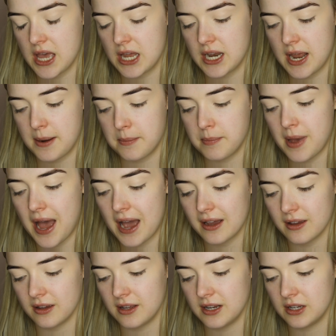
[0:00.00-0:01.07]
ahead and
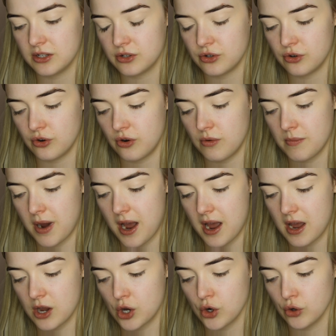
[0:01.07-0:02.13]
pack it into
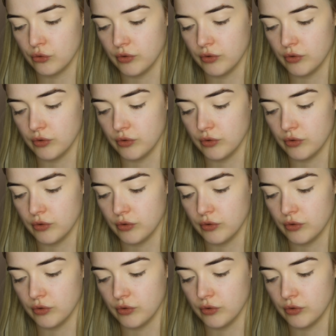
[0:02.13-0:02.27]
my